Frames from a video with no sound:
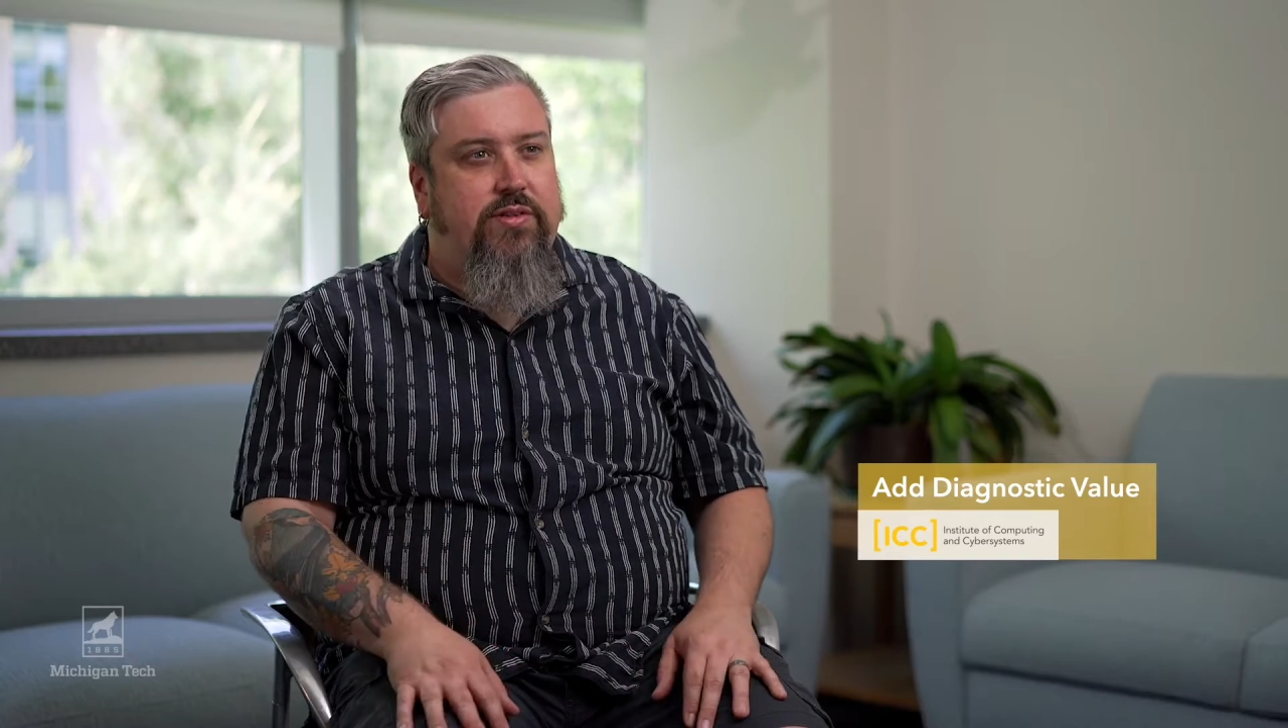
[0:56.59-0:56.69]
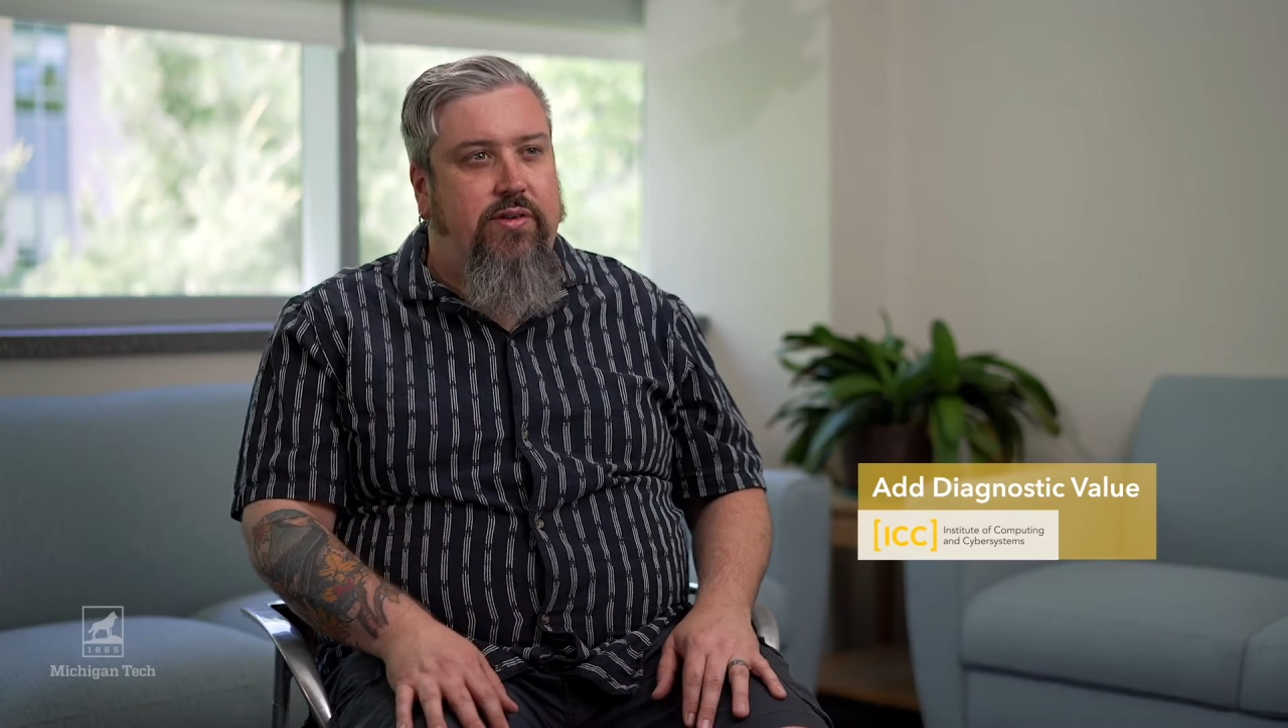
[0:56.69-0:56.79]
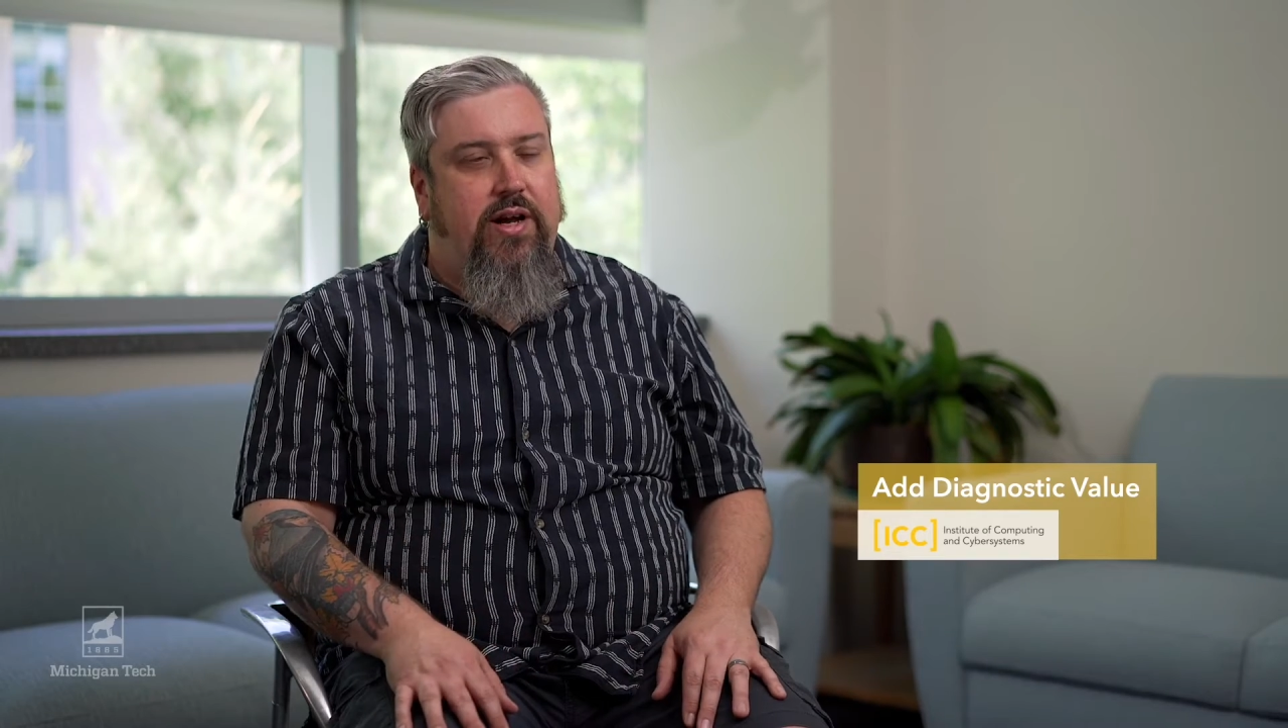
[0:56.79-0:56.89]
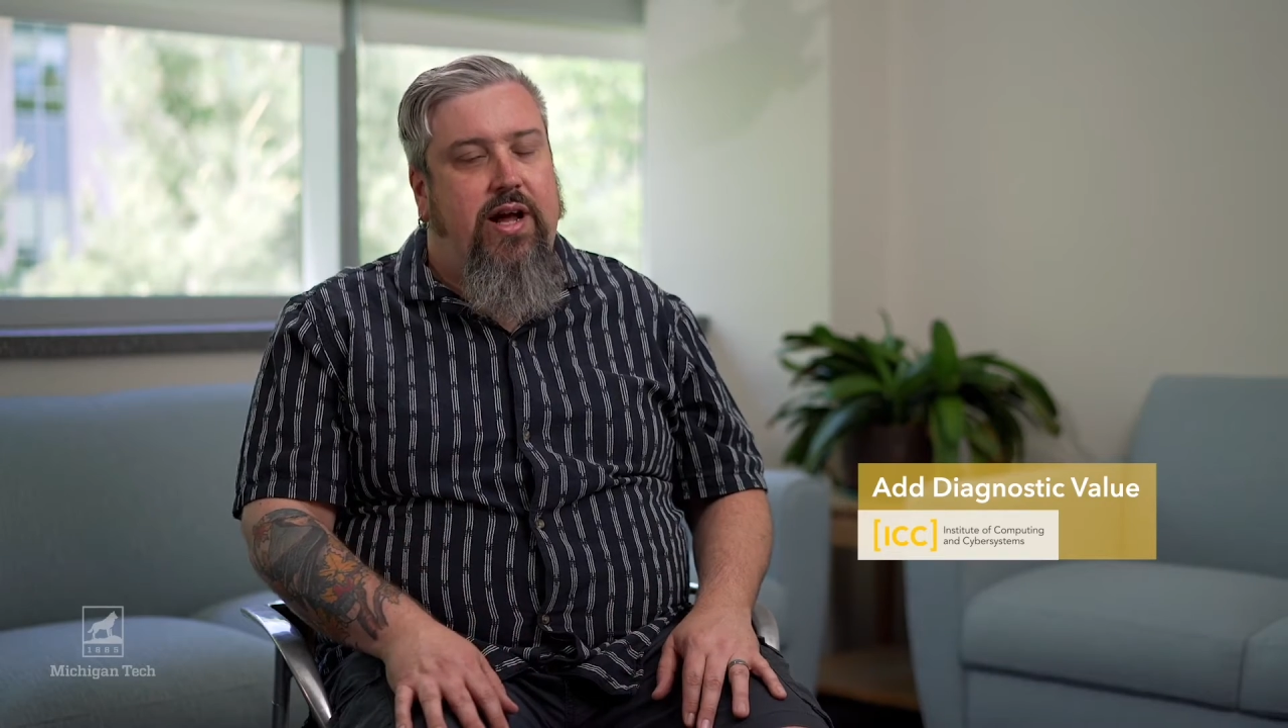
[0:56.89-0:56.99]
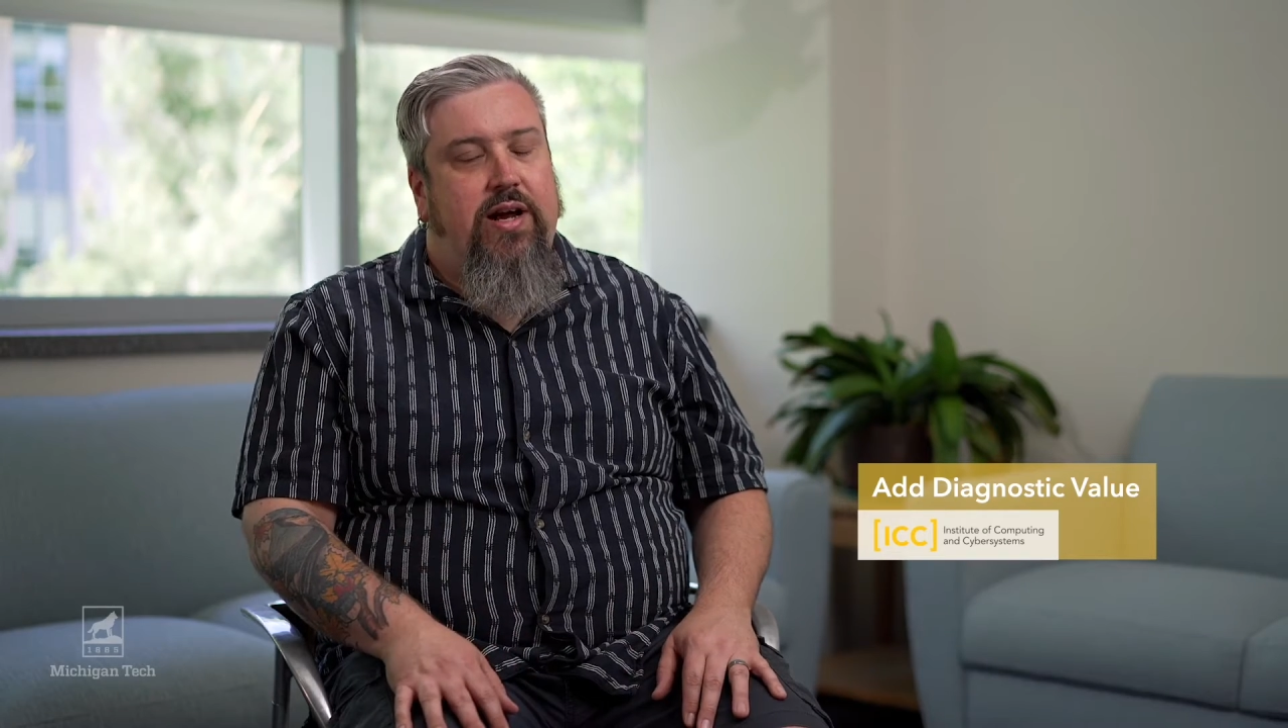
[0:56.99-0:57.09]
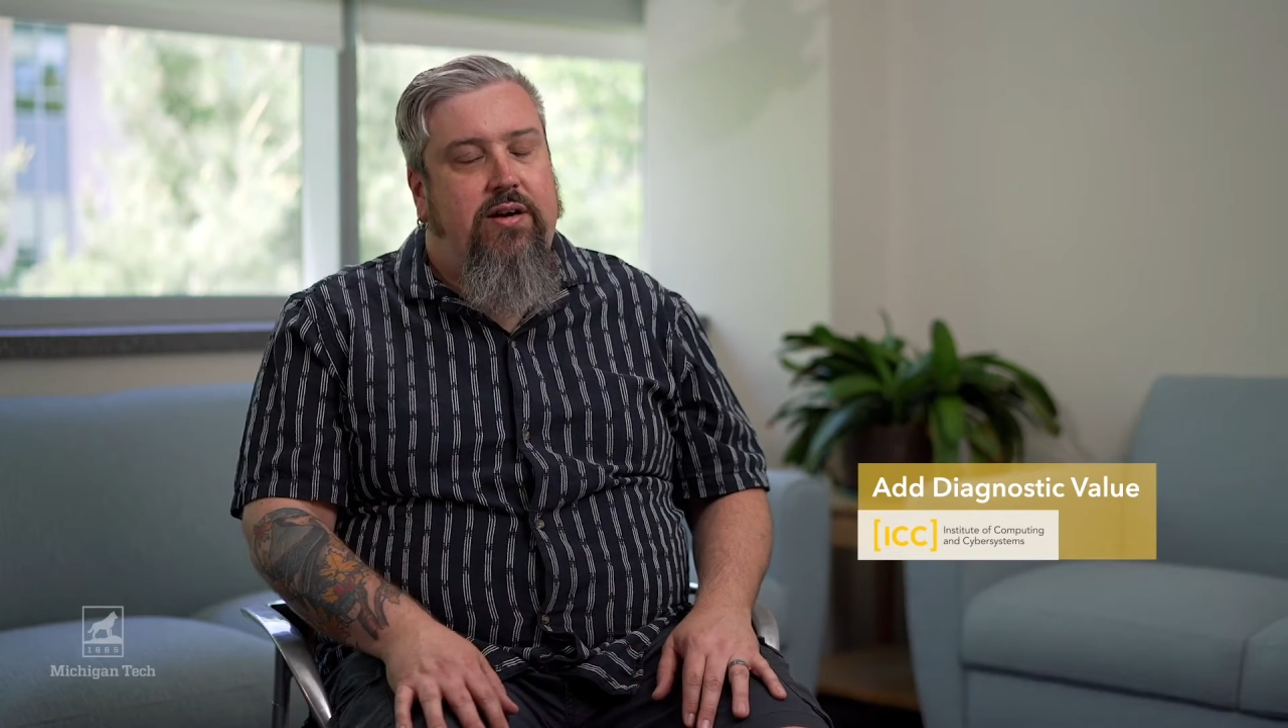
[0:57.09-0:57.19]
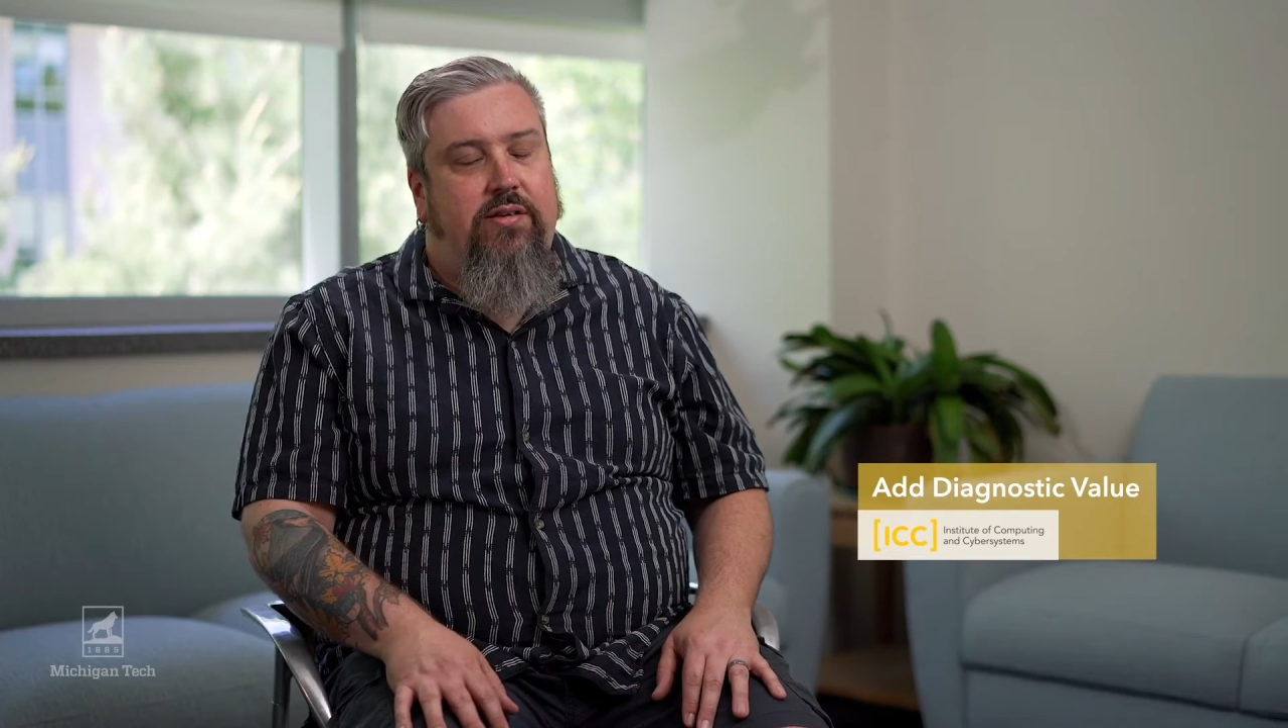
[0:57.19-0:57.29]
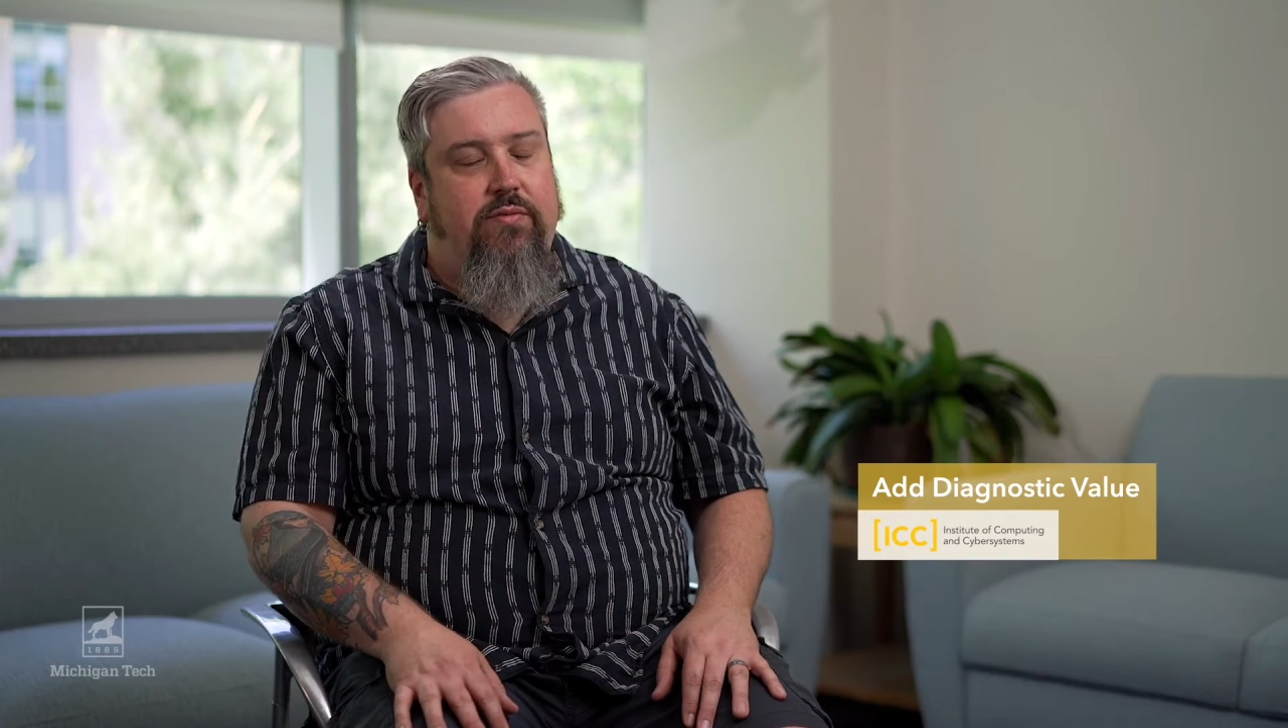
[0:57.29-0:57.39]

who are at higher